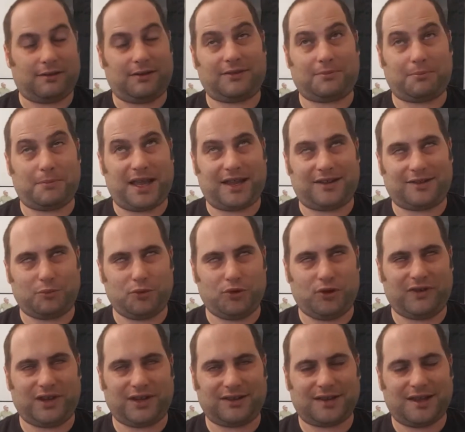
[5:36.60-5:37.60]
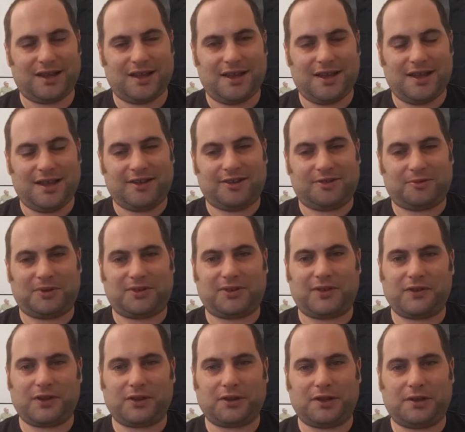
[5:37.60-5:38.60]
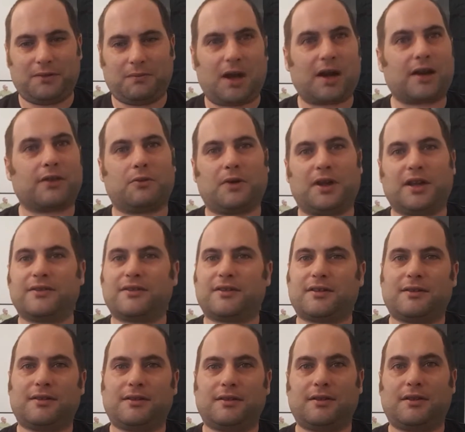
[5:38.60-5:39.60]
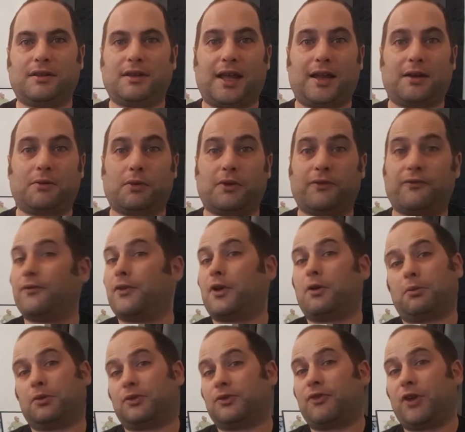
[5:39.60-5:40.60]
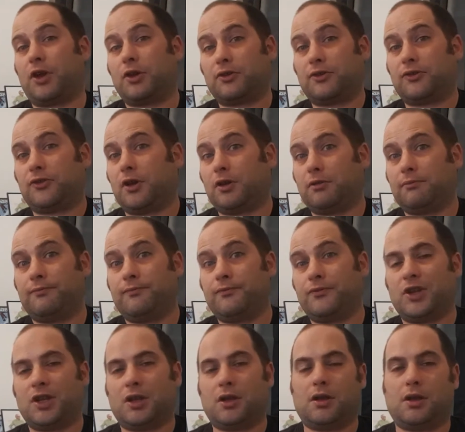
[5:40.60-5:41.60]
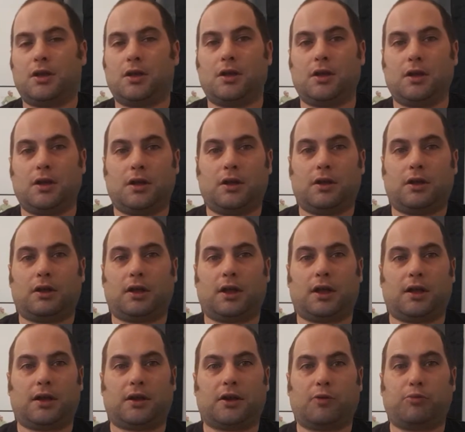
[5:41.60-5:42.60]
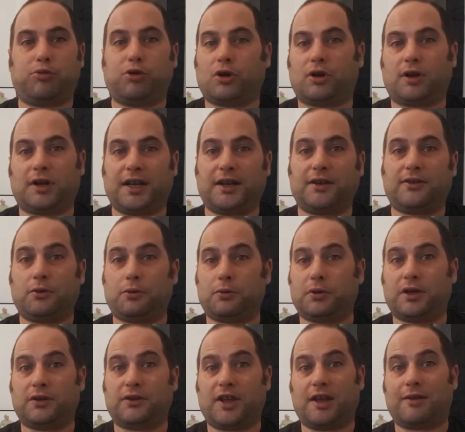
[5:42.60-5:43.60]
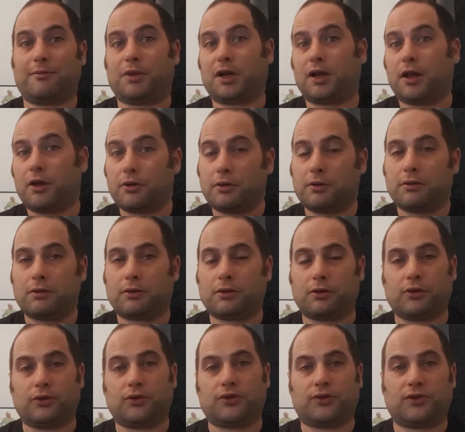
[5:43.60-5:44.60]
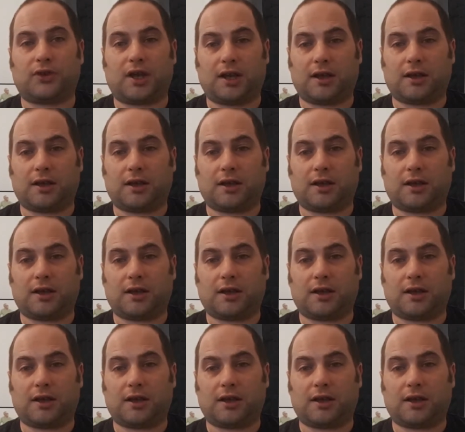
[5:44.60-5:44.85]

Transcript: man's movies, specifically one of the ones that was focused on, and I'll put a link to it down below, because